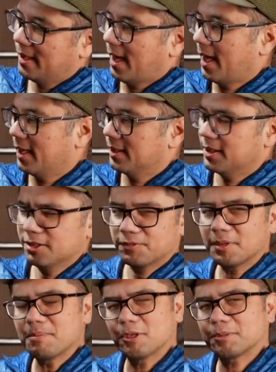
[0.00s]
And this,
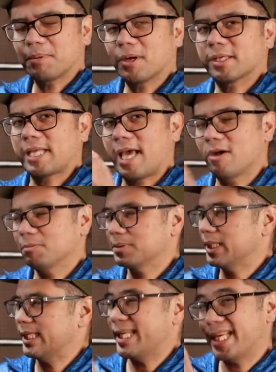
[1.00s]
for the most part, helps
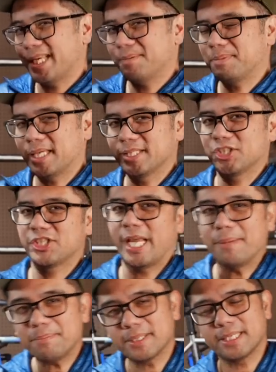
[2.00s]
it keep its
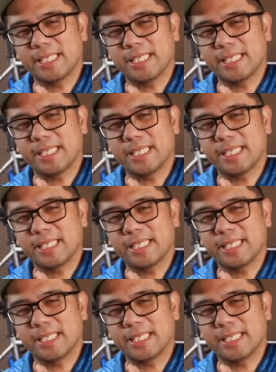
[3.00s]
shape